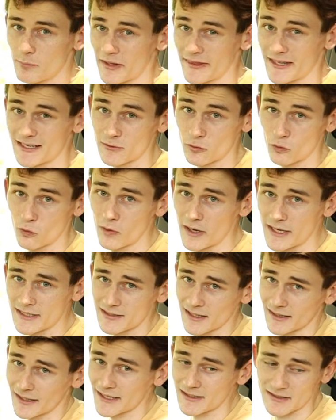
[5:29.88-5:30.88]
but there's always
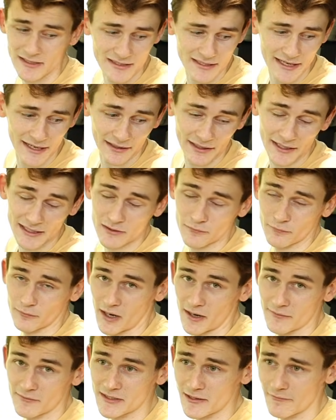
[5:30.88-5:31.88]
the Lexus LX
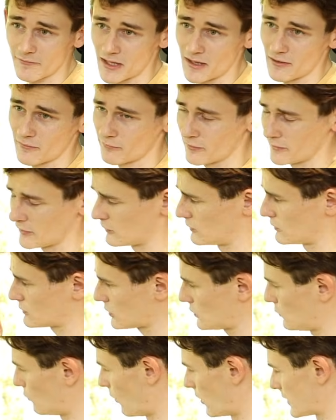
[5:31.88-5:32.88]
570 for those
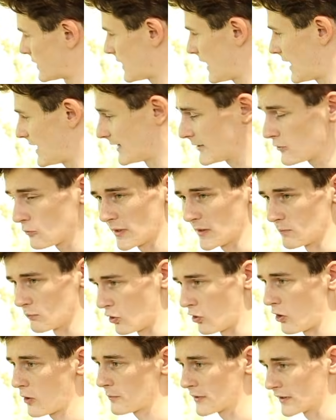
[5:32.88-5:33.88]
who want a little bit
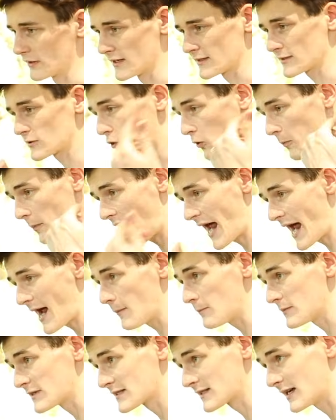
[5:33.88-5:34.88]
more opulence, or
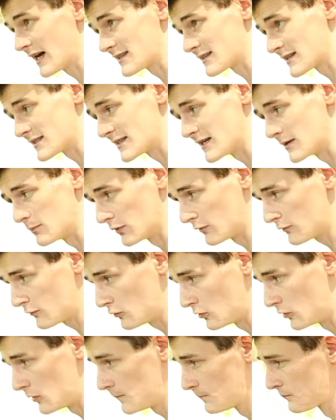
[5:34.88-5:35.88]
perhaps, as I said
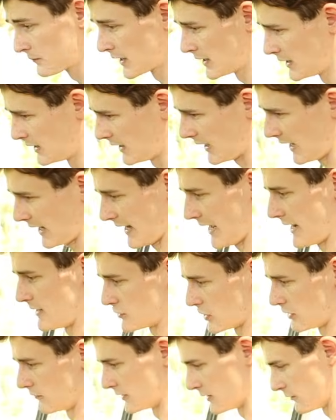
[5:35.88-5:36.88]
before, a Land Rover